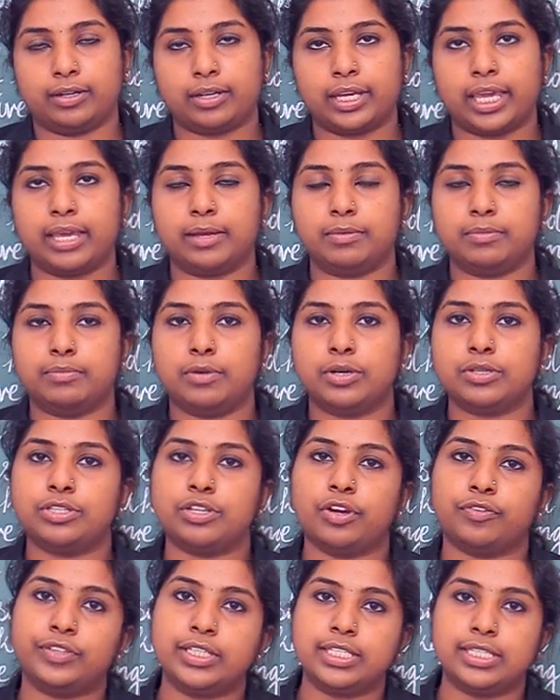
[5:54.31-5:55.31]
Okay,
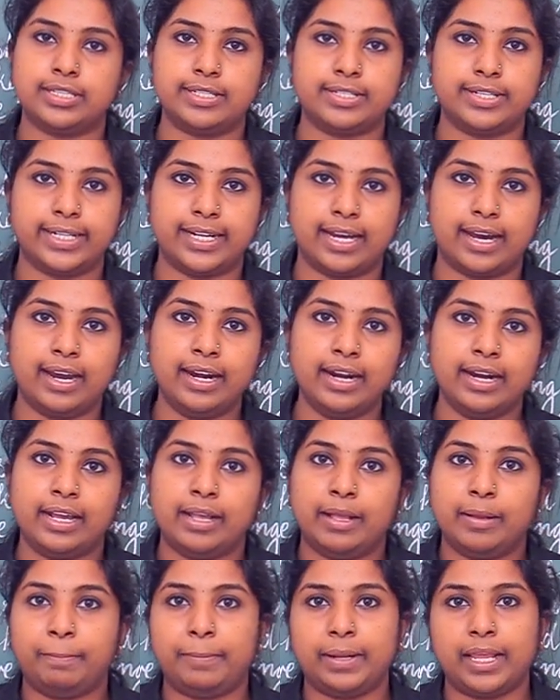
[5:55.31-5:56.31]
most of the children are
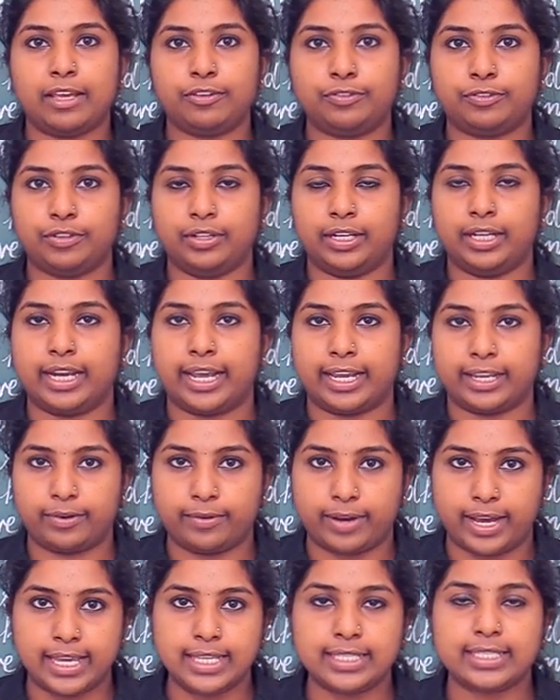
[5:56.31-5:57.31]
playful.
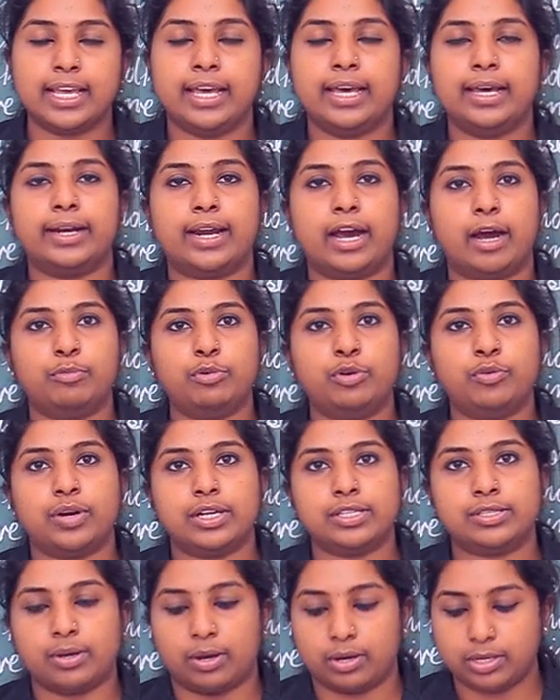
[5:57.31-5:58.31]
Likewise, Ramu
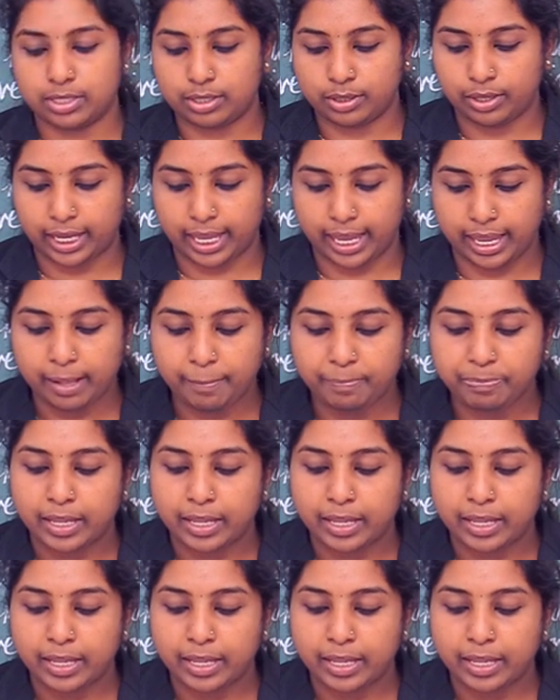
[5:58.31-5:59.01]
was also a